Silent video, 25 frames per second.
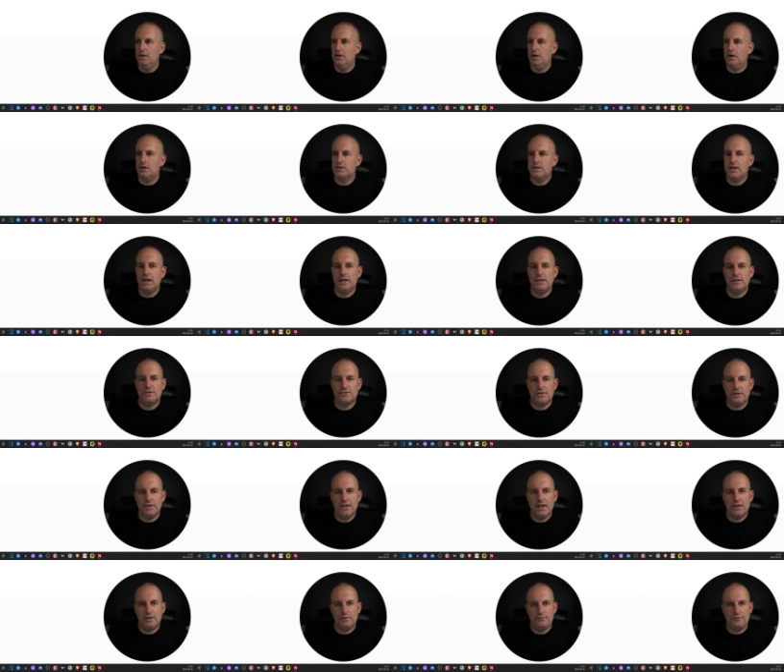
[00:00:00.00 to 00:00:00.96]
Okay, so
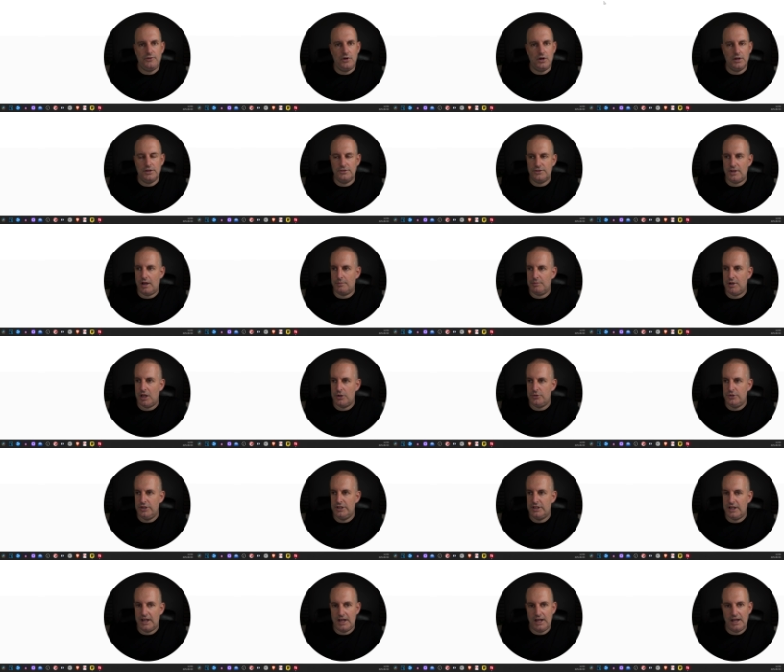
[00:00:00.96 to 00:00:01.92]
now the file is
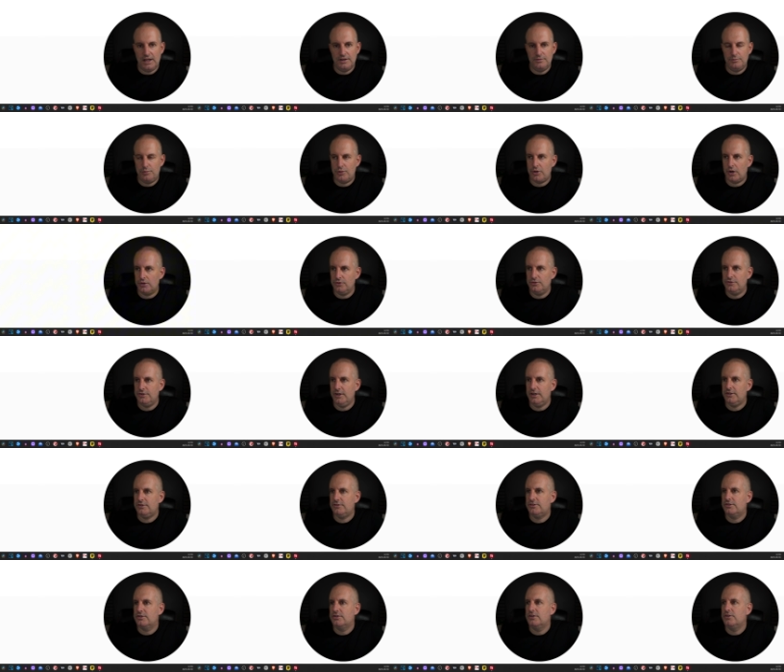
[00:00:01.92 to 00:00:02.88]
uploaded and
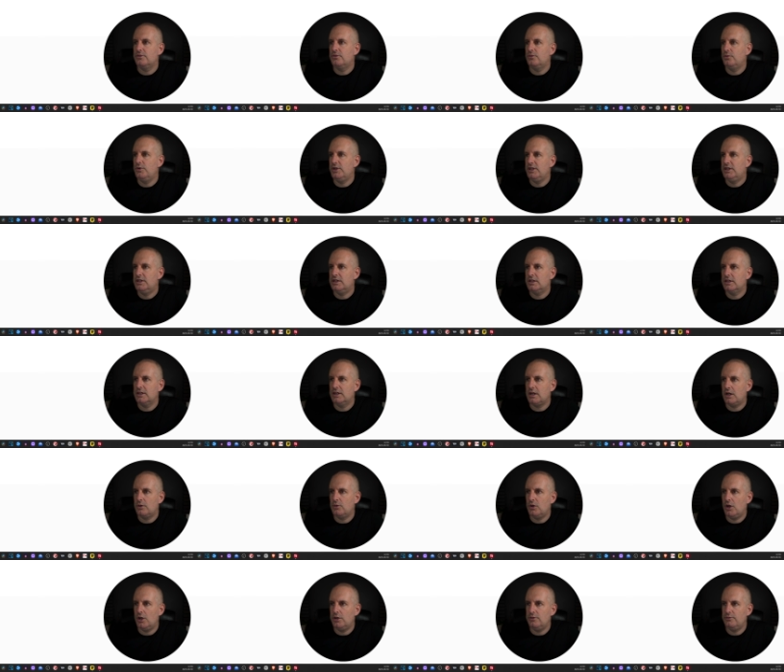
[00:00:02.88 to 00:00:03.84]
processed. We can
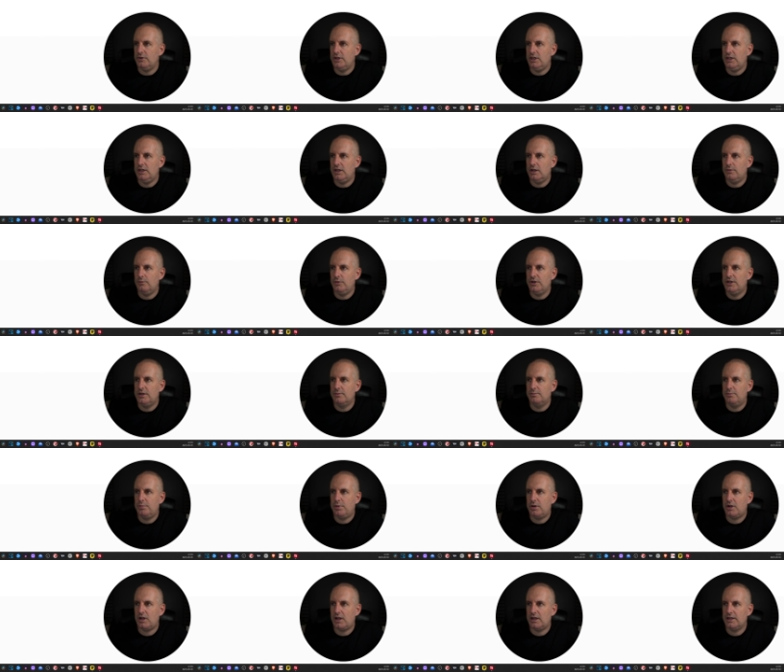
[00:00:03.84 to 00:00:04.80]
go over here and we can
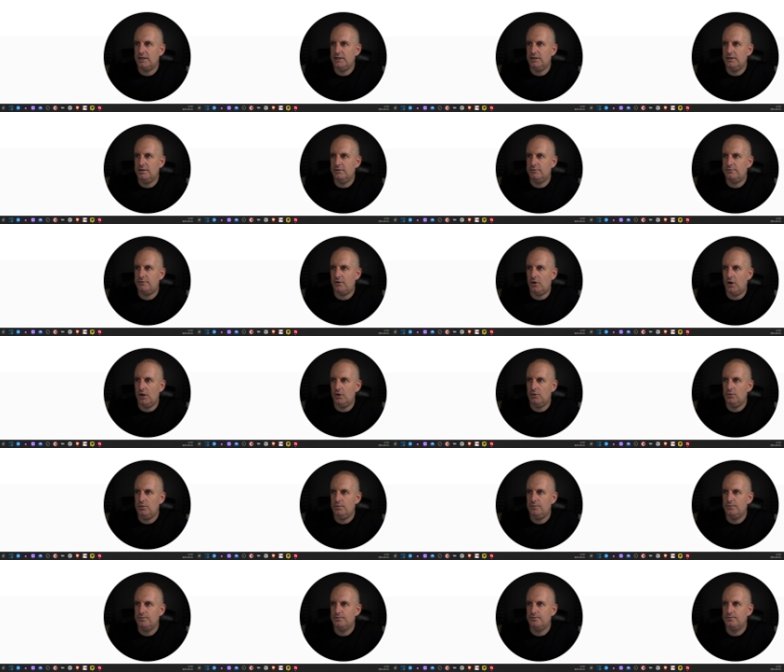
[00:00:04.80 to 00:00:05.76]
play the
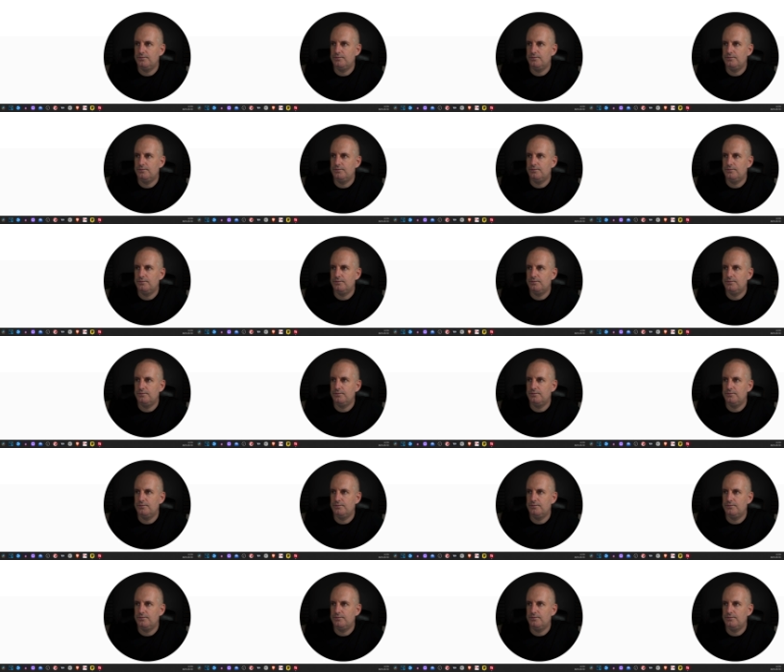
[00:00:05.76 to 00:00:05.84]
file.